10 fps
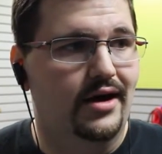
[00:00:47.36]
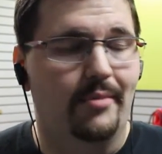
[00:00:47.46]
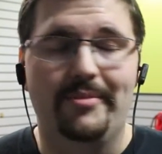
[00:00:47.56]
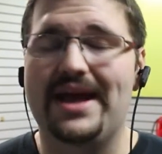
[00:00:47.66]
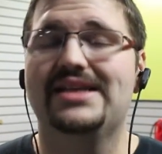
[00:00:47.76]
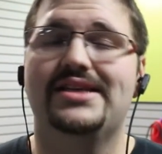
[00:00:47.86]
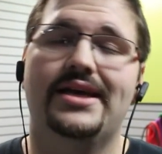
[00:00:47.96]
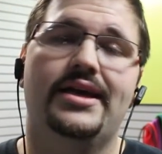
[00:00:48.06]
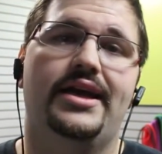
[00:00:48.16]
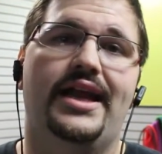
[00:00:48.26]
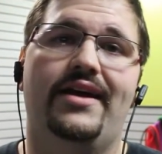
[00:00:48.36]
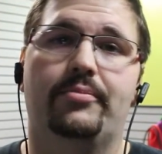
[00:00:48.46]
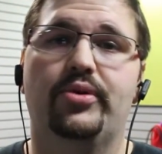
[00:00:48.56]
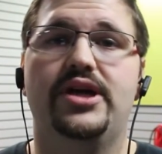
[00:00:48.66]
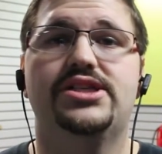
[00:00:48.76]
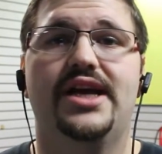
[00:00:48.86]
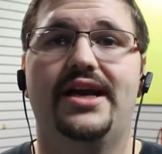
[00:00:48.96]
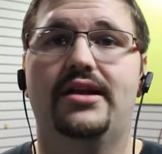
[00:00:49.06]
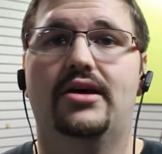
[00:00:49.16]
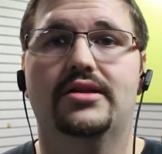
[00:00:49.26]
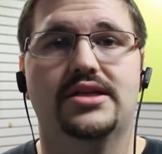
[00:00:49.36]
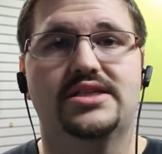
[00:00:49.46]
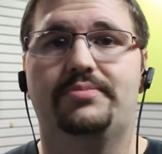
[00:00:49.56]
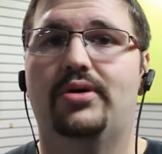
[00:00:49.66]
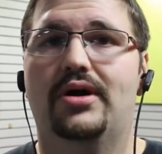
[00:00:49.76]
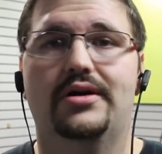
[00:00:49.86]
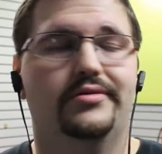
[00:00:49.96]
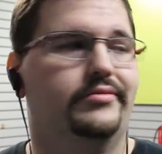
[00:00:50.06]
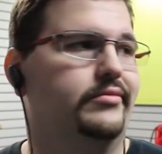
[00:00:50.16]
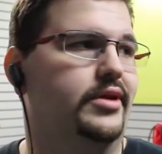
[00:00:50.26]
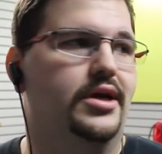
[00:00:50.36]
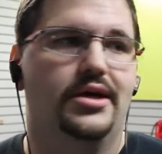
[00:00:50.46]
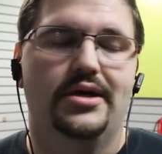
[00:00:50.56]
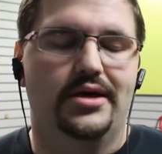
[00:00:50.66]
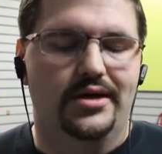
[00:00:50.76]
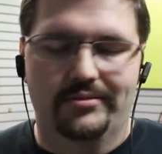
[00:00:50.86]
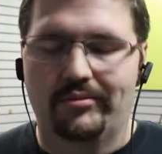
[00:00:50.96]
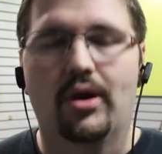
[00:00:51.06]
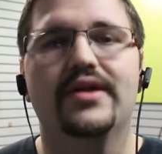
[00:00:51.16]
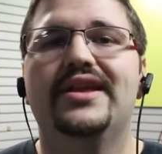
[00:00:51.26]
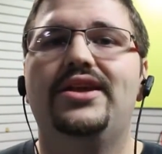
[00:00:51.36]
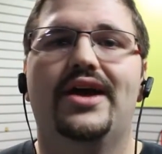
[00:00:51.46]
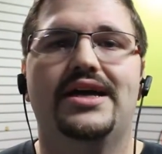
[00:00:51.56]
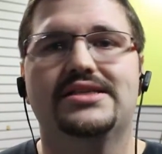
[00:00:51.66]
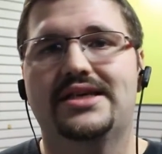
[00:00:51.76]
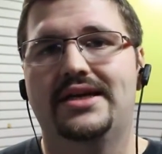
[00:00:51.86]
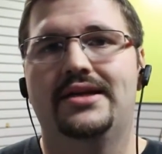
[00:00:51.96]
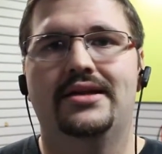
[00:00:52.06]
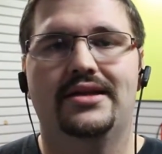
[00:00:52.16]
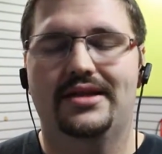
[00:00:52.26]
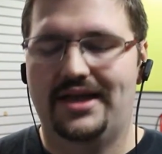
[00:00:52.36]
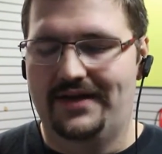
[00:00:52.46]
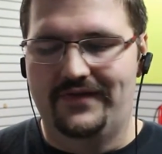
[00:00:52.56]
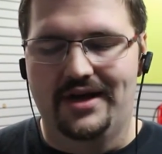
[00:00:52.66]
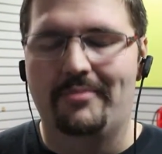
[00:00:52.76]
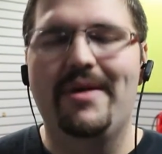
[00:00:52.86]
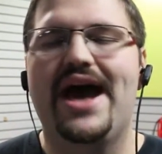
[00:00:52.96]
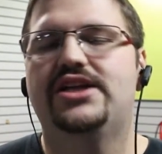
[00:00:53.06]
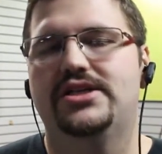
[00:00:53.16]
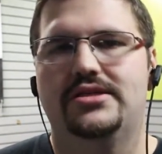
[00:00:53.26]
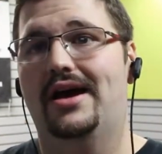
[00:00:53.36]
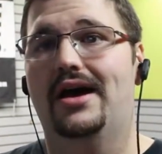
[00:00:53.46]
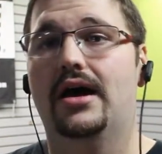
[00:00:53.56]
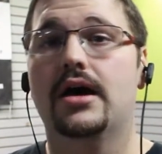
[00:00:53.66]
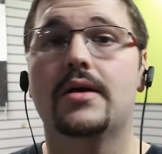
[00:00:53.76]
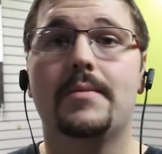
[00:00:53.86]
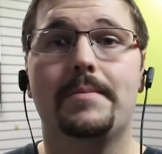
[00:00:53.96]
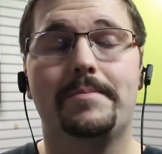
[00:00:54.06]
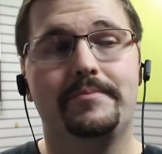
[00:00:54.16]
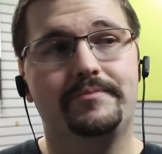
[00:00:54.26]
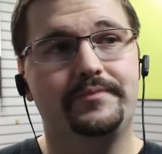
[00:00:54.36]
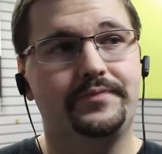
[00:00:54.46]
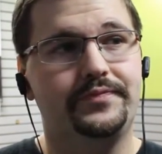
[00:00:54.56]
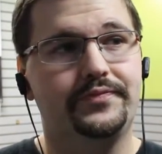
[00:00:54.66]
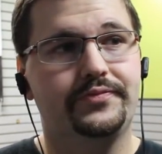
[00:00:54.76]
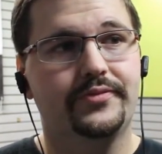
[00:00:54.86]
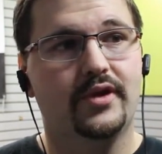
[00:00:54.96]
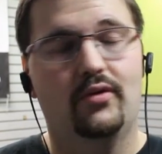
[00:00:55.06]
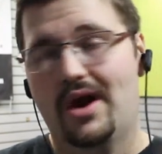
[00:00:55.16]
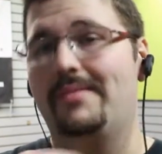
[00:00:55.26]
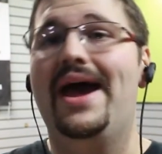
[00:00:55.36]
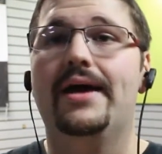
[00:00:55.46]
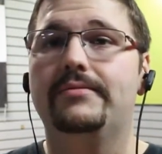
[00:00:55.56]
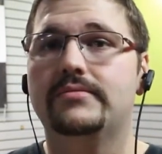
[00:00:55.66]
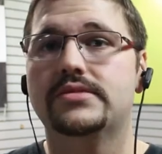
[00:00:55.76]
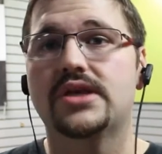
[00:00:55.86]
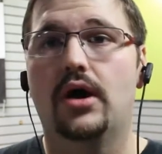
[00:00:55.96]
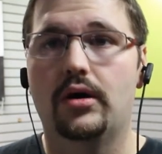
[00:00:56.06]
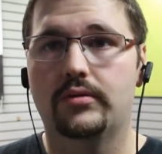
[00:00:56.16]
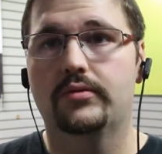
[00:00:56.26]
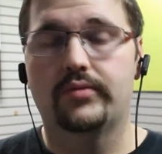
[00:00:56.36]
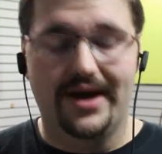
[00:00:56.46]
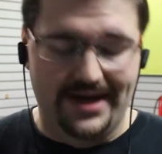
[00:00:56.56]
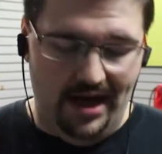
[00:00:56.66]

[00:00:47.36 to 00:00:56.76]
amazing and I appreciate the support more than you guys can even imagine where I'm at. So right